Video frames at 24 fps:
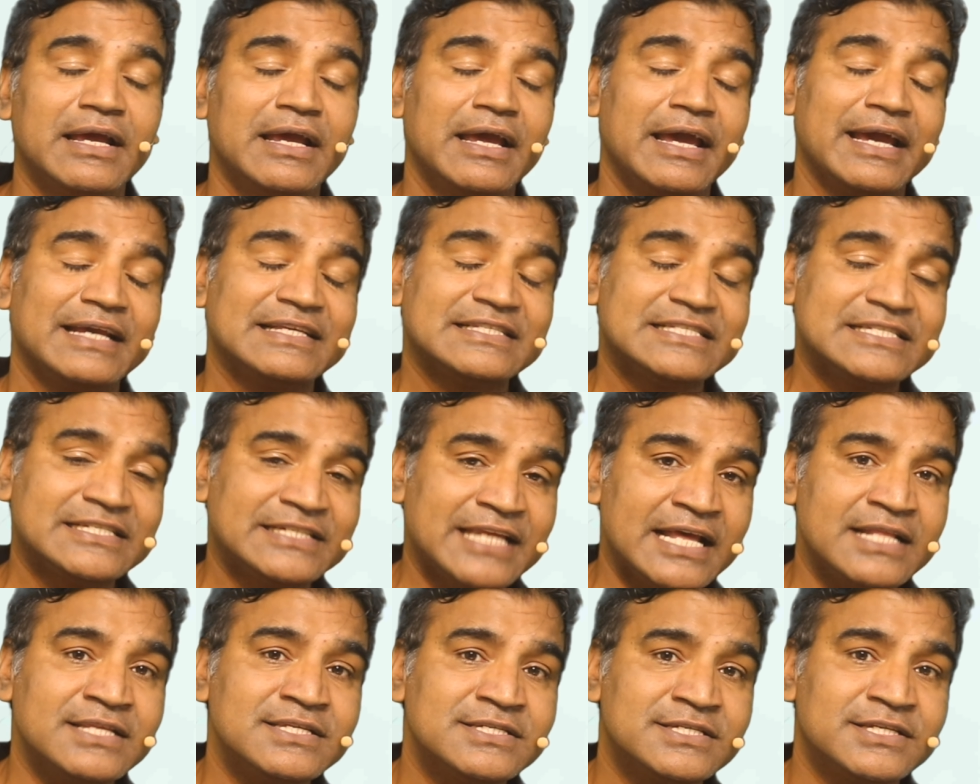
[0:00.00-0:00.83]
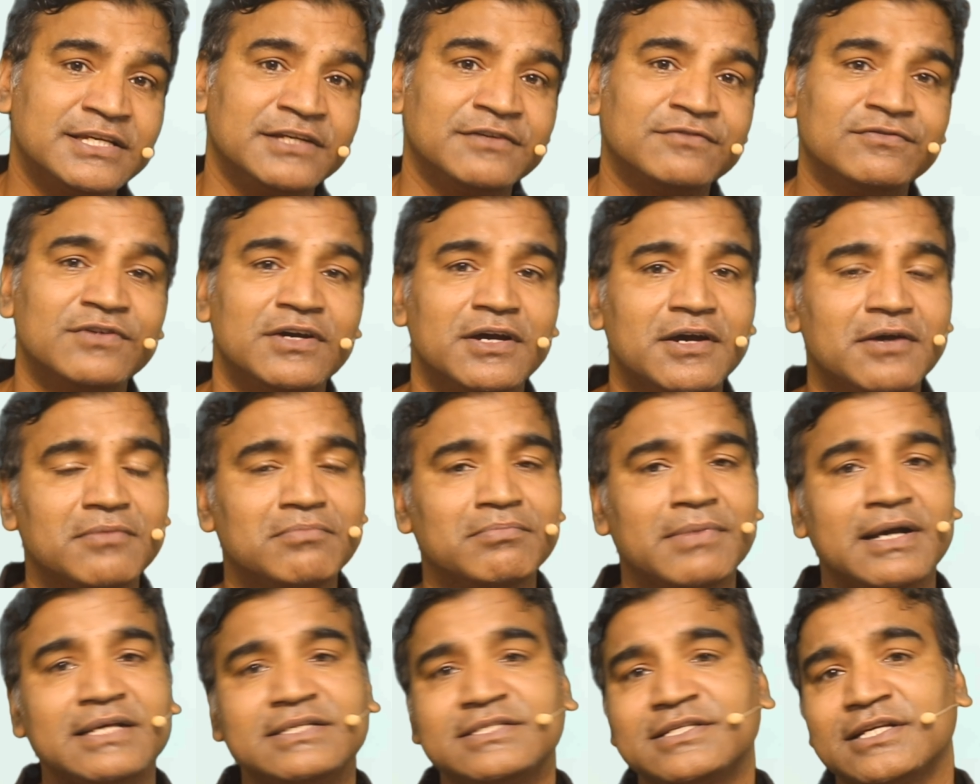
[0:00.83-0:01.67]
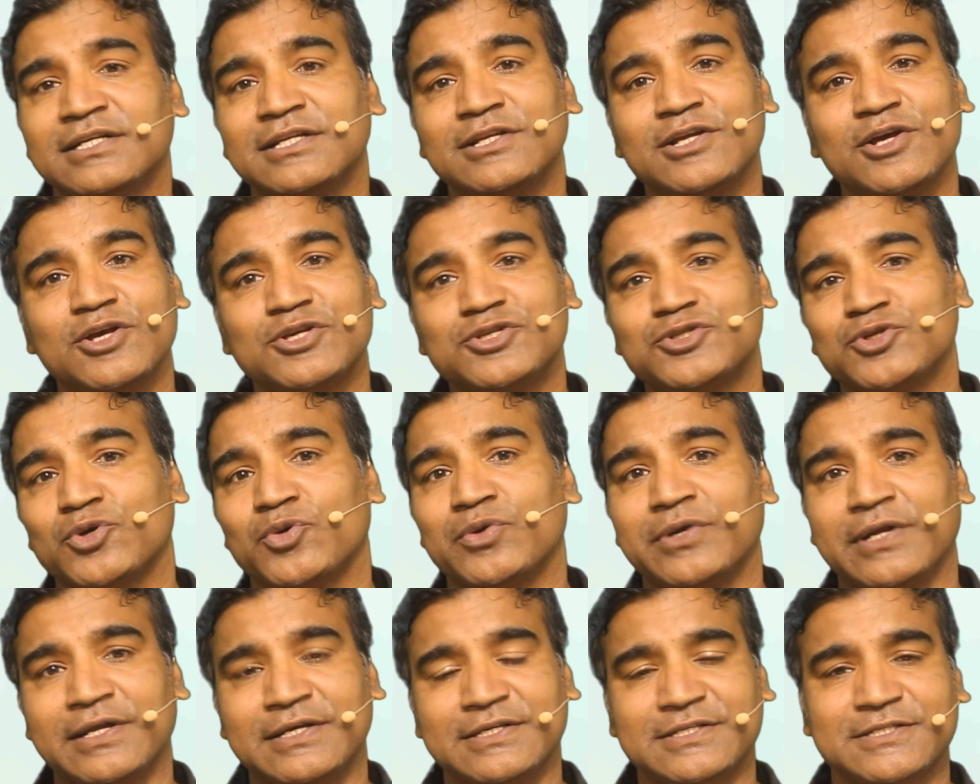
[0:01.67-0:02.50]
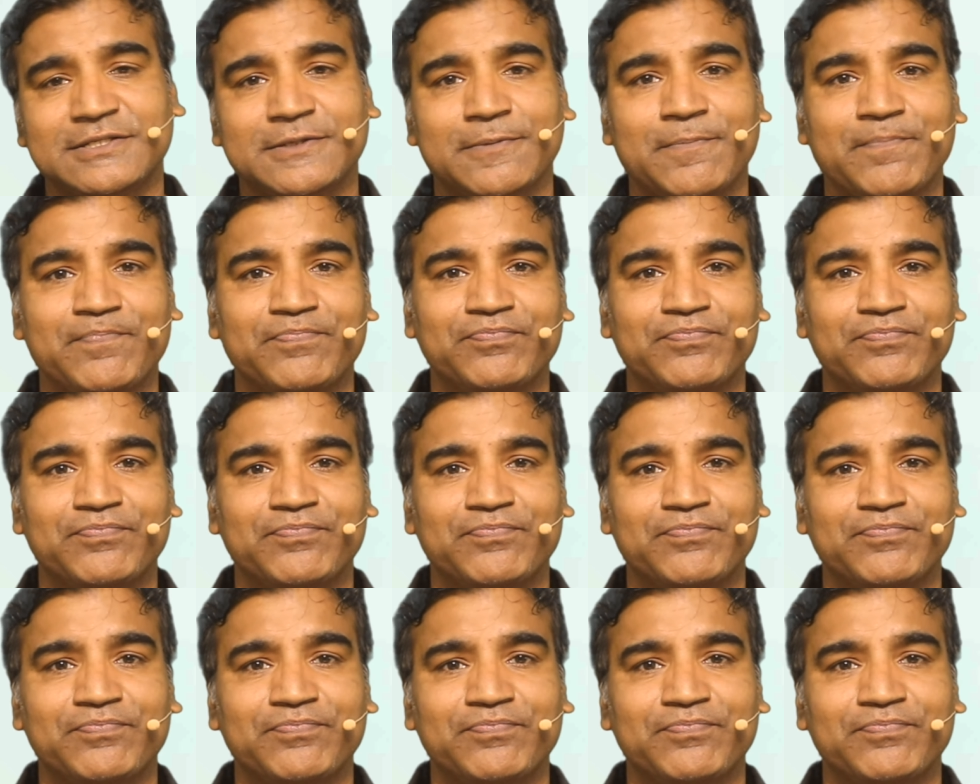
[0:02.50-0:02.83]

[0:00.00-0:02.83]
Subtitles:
extensive muscle soreness.